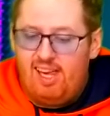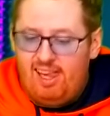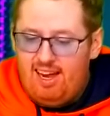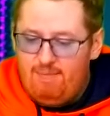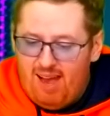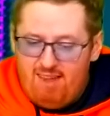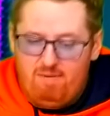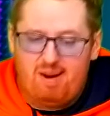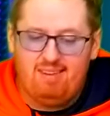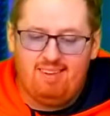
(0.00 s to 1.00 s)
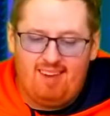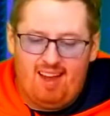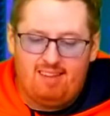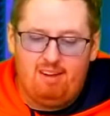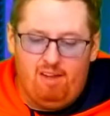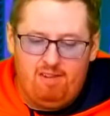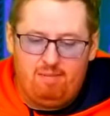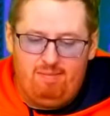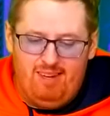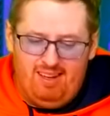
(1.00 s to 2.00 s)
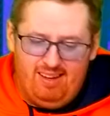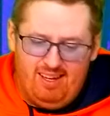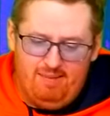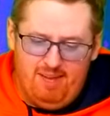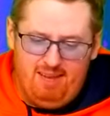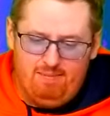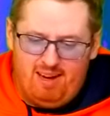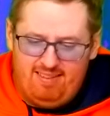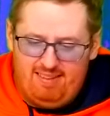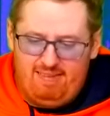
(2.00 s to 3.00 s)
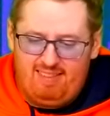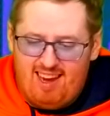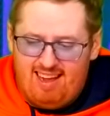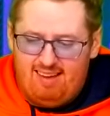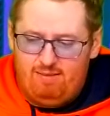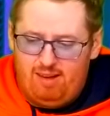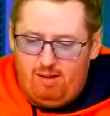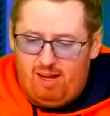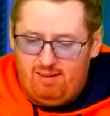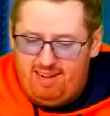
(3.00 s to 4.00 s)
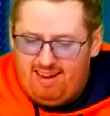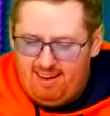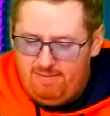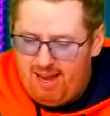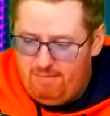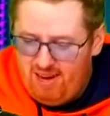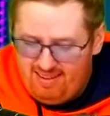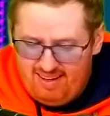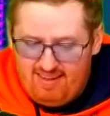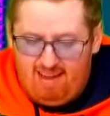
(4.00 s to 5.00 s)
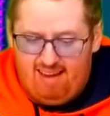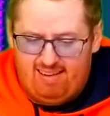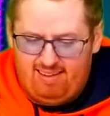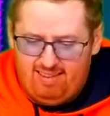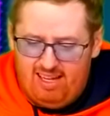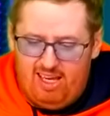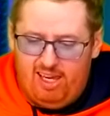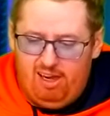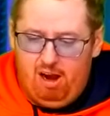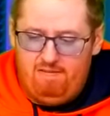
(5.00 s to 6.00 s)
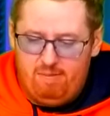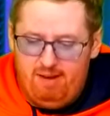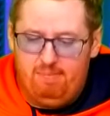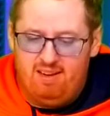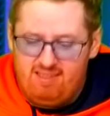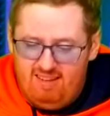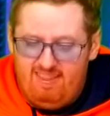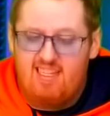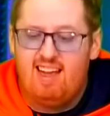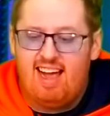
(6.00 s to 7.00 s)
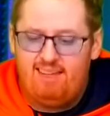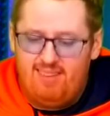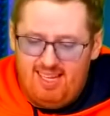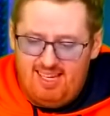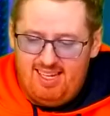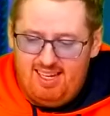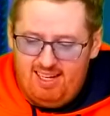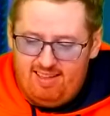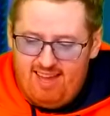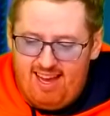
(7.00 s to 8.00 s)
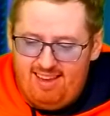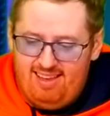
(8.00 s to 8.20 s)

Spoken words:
A bad person takes over me most of the time. Oh, well, sorry. A bad person talks over me most of the time. It's not...